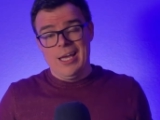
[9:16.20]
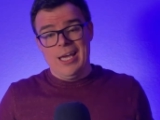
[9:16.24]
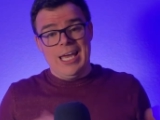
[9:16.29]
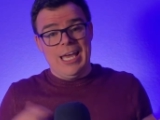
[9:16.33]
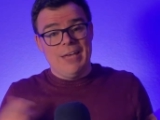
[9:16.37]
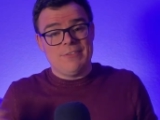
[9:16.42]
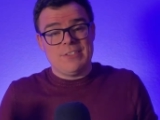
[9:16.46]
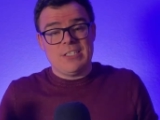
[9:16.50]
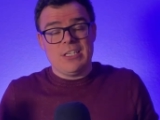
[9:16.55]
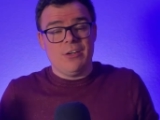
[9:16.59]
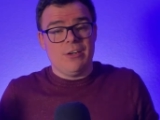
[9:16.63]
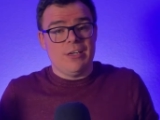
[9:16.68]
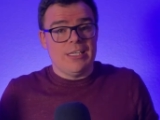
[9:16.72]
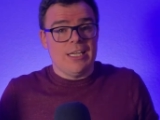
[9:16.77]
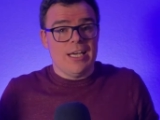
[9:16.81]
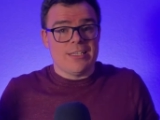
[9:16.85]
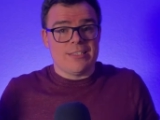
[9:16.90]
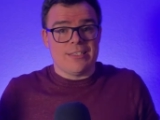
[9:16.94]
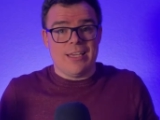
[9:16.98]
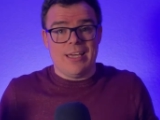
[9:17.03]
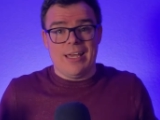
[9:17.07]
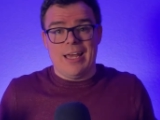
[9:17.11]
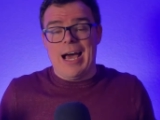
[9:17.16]
if Siri
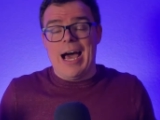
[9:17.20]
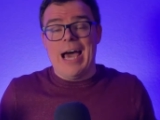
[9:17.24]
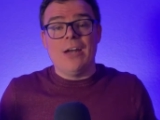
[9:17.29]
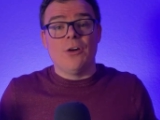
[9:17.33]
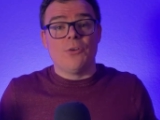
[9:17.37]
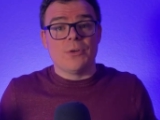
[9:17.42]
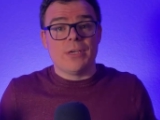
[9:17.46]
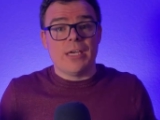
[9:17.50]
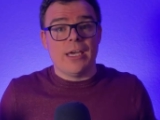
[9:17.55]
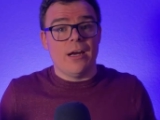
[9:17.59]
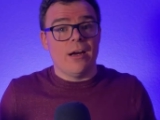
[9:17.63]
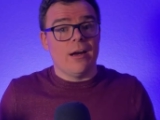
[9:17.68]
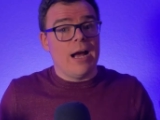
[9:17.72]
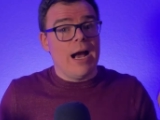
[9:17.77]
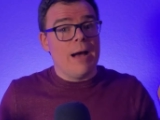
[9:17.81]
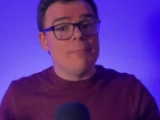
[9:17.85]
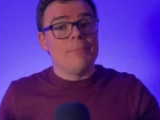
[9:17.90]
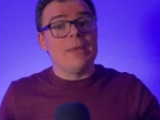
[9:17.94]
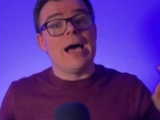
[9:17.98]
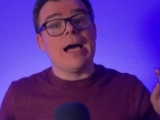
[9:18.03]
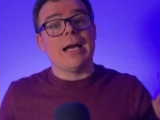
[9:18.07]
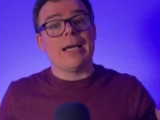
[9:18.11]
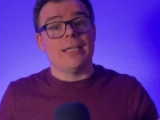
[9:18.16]
does that, I don't care.
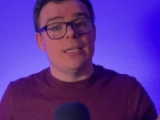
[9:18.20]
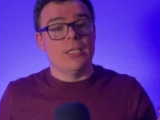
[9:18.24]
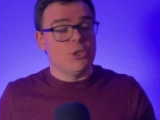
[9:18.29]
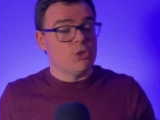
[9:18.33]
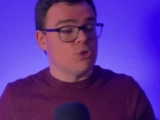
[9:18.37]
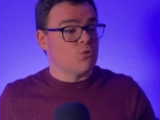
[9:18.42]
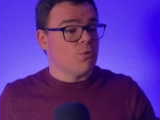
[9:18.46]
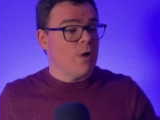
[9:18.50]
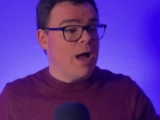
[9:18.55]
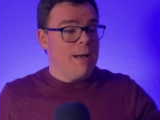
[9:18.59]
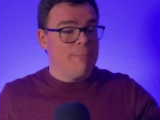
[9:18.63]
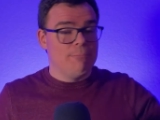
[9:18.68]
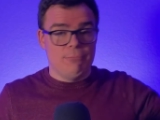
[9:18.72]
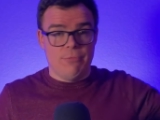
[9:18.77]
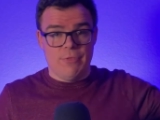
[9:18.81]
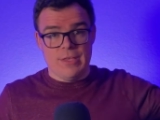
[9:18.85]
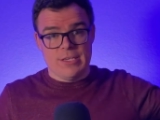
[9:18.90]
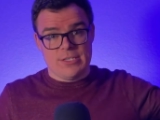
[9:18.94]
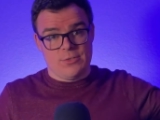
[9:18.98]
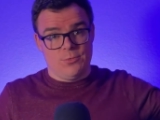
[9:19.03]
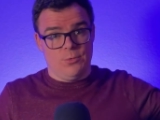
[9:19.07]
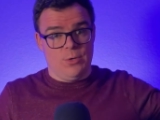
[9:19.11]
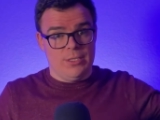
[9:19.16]
I'm not going to drop
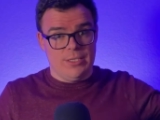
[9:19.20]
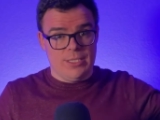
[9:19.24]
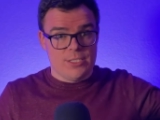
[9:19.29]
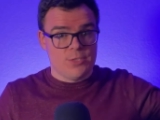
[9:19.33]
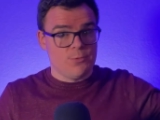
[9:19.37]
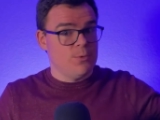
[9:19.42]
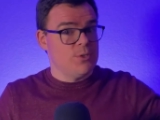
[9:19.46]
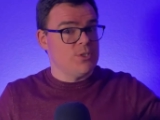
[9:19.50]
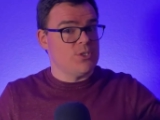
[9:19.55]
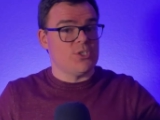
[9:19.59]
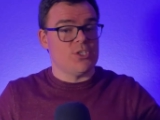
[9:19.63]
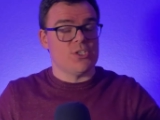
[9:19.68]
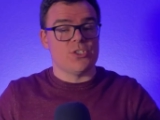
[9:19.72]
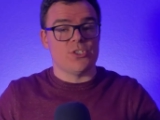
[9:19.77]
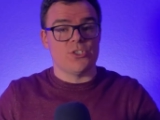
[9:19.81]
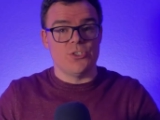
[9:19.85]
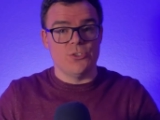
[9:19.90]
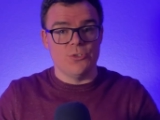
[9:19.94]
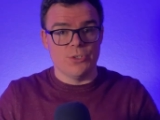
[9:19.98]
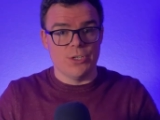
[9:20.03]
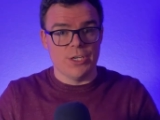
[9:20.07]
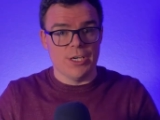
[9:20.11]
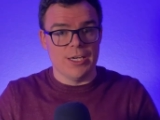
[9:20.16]
this one. This one's just
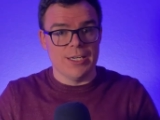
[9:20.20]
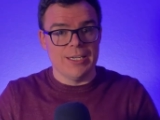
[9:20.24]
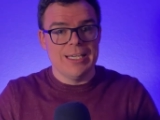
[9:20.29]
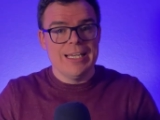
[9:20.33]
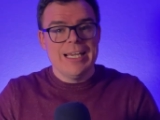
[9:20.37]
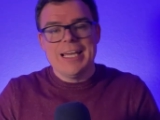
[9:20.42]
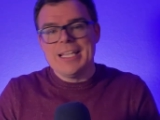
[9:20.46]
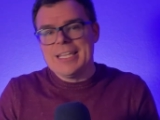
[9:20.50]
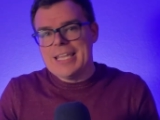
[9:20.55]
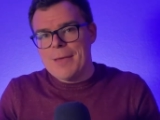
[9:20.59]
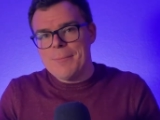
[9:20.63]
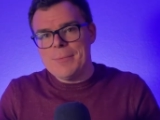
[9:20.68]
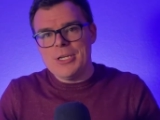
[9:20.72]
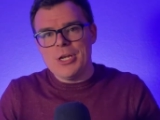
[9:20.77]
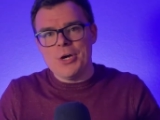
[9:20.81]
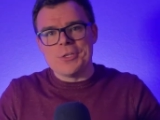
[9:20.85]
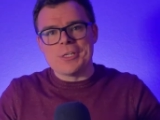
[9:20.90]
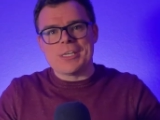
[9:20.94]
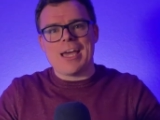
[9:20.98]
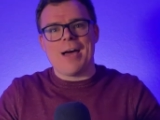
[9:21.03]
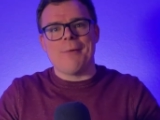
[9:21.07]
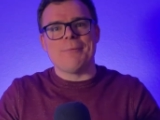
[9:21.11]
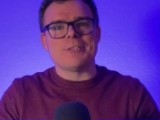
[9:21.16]
too good. Let me know in
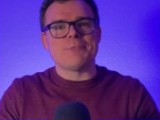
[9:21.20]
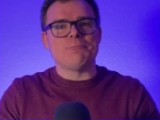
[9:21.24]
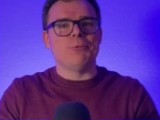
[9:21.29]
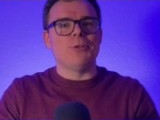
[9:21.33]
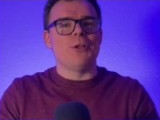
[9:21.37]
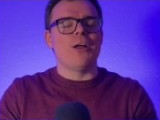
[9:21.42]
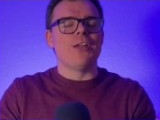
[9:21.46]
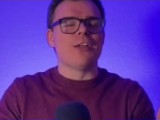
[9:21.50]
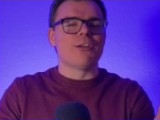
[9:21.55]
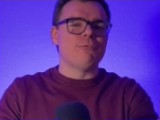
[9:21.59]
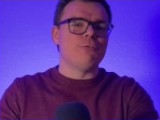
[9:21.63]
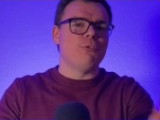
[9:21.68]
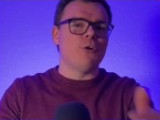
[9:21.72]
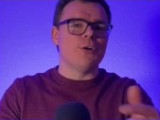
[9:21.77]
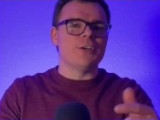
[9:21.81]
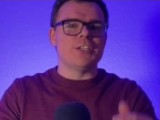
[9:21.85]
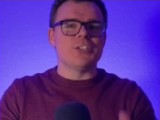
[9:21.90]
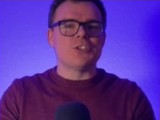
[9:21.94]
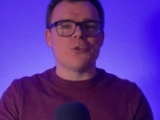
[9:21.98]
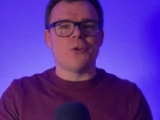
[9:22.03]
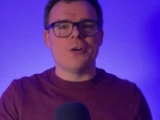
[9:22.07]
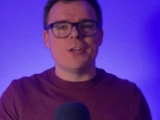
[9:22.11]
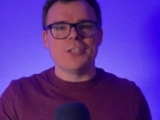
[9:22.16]
the comments below. I look forward
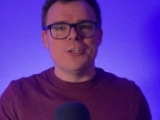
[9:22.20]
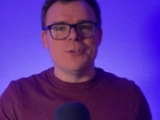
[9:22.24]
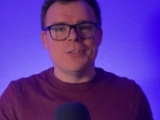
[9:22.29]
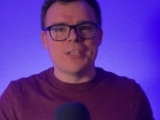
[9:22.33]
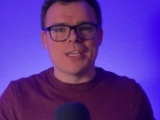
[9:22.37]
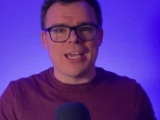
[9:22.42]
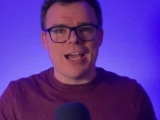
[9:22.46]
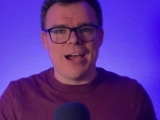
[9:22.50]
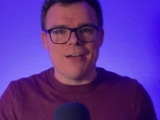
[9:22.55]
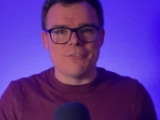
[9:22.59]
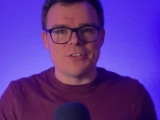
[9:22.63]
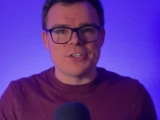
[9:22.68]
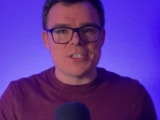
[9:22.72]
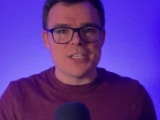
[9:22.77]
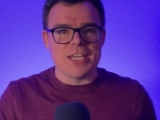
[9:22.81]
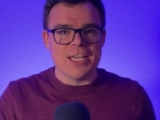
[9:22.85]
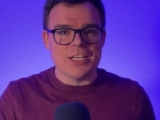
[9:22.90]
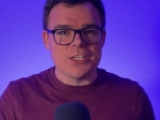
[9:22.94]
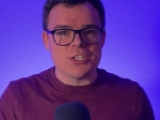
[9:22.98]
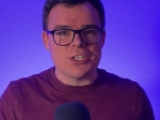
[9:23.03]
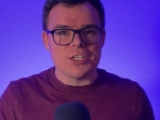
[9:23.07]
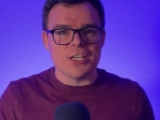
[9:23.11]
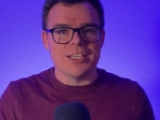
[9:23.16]
to joining you in the
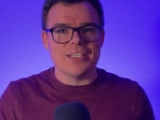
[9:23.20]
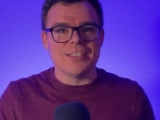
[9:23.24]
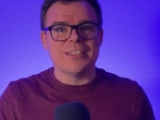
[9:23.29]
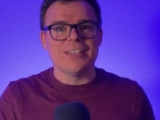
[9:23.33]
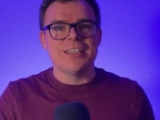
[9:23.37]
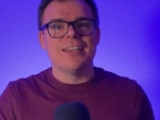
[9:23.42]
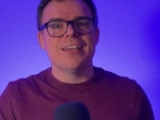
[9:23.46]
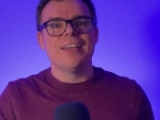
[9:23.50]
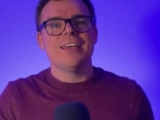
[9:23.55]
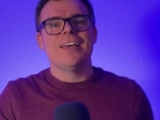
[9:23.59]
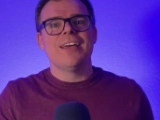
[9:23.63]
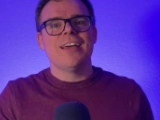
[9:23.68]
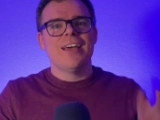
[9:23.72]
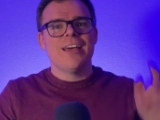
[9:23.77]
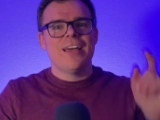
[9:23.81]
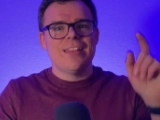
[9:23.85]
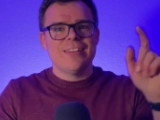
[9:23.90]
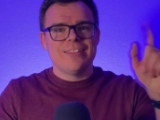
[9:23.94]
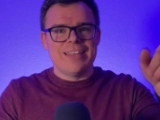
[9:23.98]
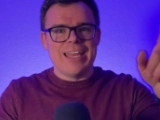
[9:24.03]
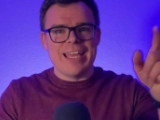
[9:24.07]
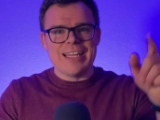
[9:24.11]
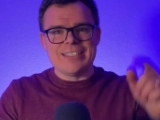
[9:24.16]
conversation.
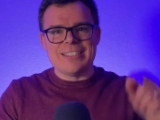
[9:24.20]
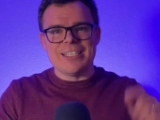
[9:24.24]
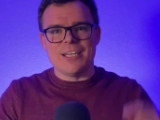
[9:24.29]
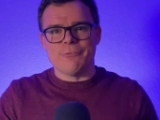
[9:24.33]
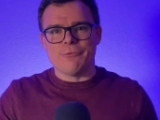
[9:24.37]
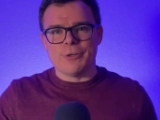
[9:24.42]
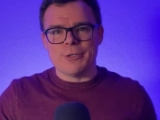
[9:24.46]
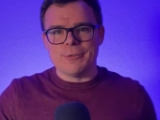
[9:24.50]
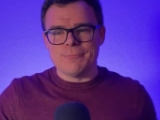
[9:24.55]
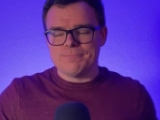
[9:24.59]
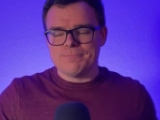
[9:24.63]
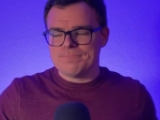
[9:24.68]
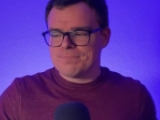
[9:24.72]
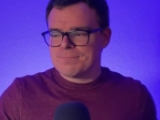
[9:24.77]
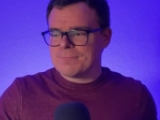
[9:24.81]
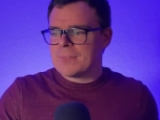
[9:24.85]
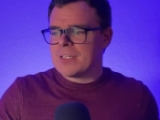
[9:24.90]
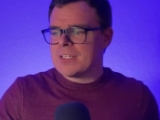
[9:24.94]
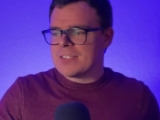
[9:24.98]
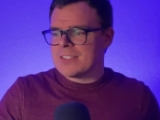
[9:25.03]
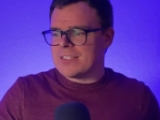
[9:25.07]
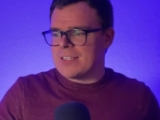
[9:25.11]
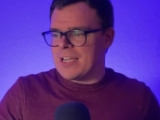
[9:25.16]
Think different.
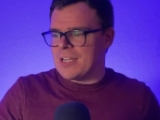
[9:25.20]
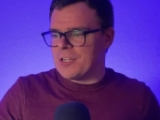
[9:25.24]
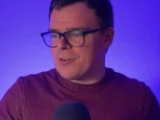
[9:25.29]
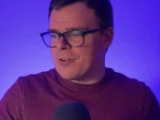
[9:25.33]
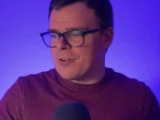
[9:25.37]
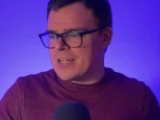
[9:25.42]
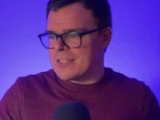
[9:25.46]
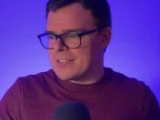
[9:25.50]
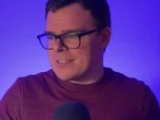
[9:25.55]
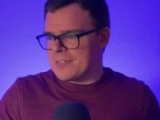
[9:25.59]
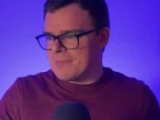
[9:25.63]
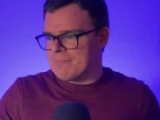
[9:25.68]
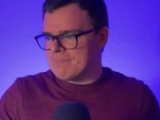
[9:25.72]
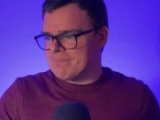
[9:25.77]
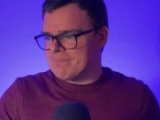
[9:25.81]
Stay crazy.